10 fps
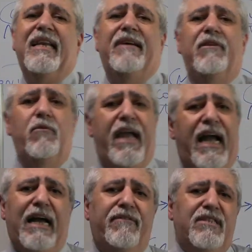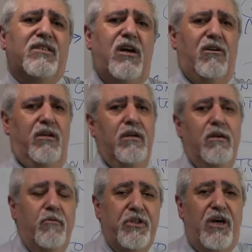level we have is wrong.
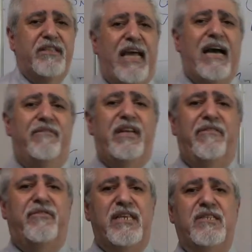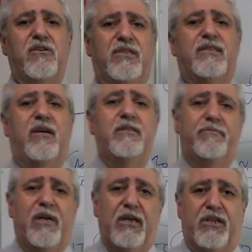We don't have enough resources on the
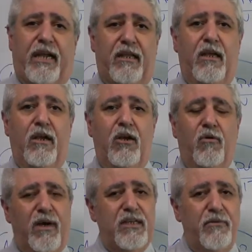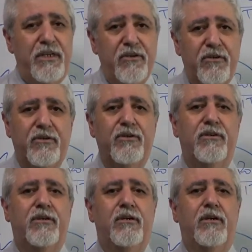project. What do?
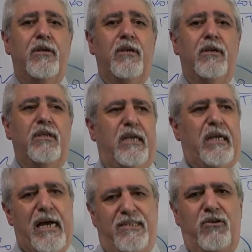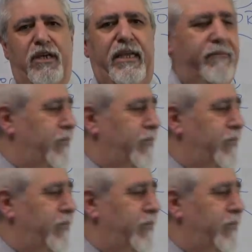Sorry.